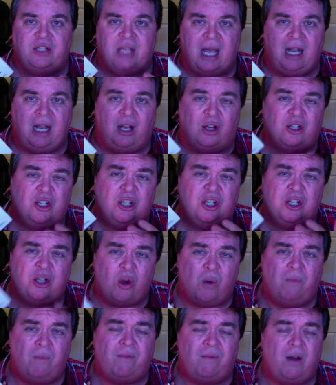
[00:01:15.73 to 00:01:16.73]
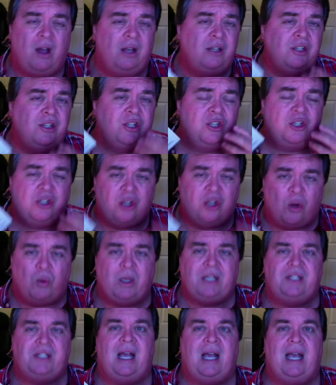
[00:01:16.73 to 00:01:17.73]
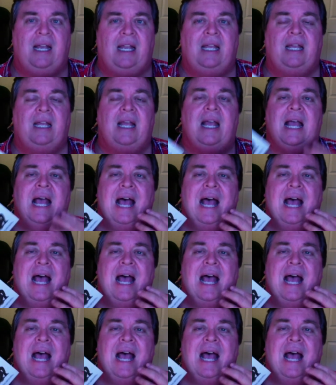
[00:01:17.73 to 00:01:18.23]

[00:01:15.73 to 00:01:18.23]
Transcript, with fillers: that looks so fun, so exciting.